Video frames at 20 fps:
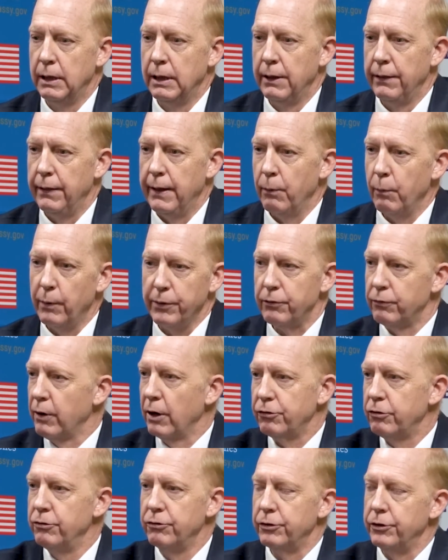that what the
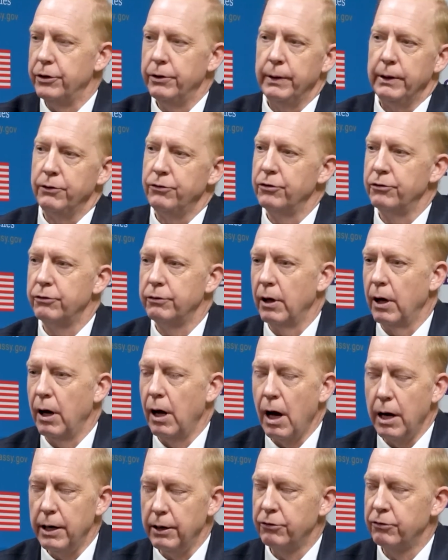Russians are doing is just
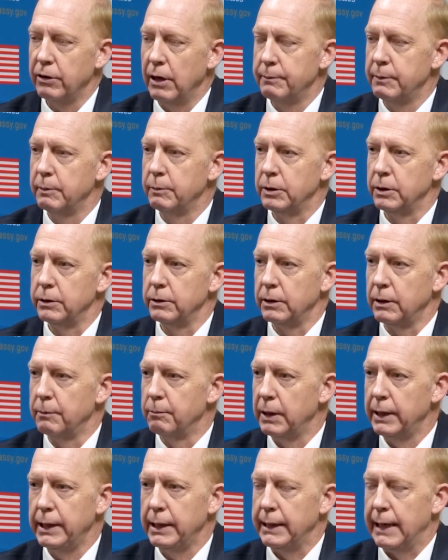unacceptable and
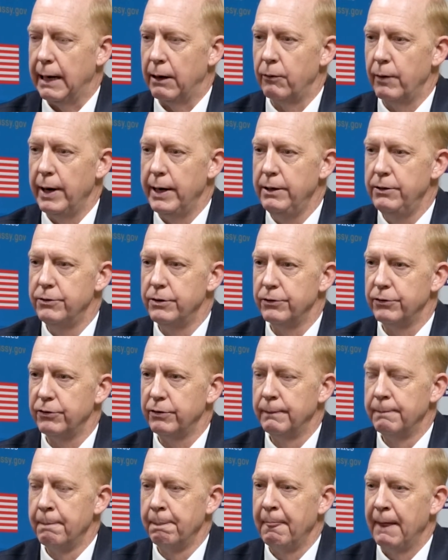completely outrageous.
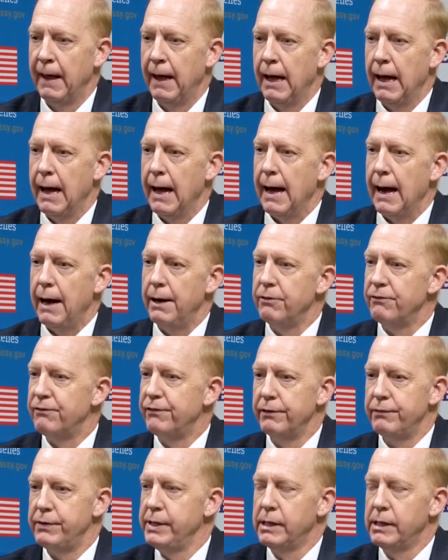And 50